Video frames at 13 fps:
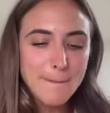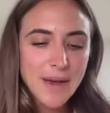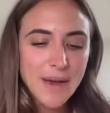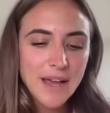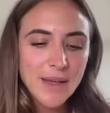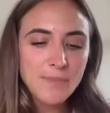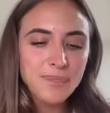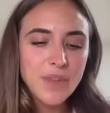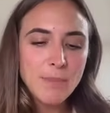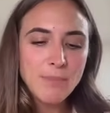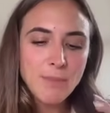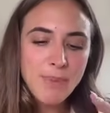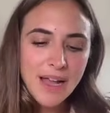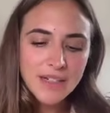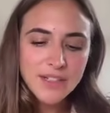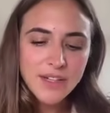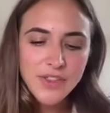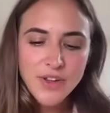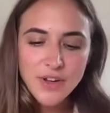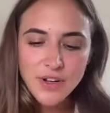But back
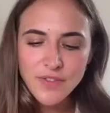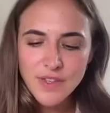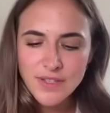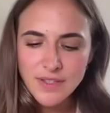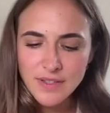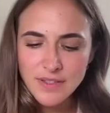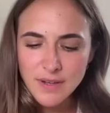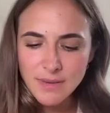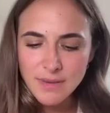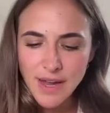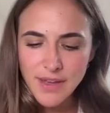to the nervous system,